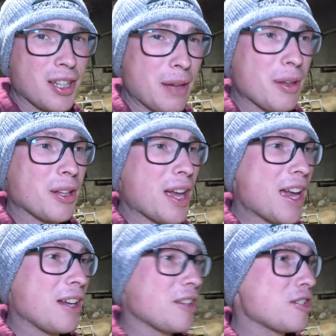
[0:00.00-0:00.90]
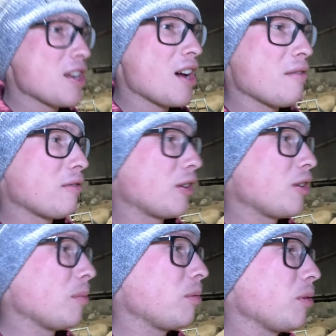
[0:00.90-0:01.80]
They've been on haylage now for a
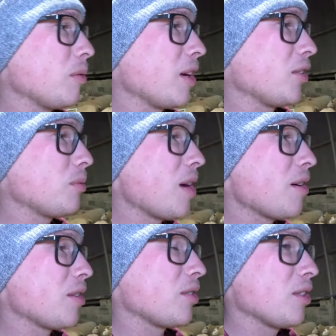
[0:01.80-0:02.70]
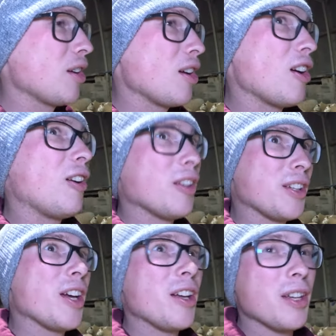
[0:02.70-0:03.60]
couple of weeks, whereas a lot of
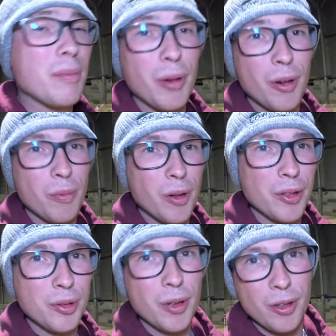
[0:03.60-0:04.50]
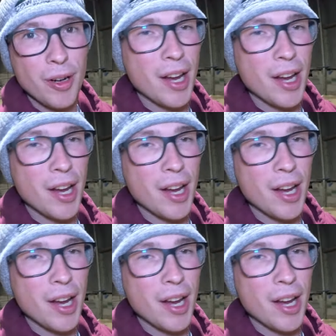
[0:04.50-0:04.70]
the earlier born ones were on